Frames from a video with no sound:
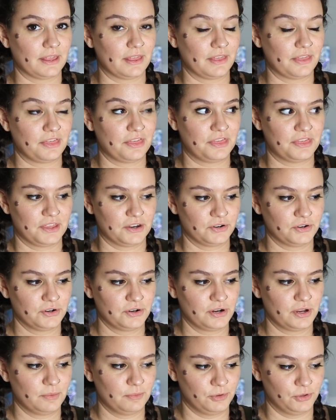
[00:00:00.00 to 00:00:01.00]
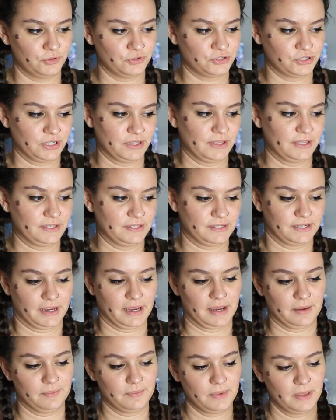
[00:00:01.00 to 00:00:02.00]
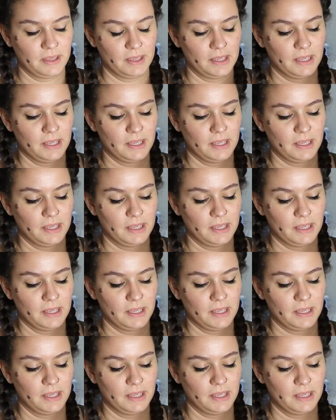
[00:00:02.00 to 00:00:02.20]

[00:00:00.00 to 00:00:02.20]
thinner emulsion this time.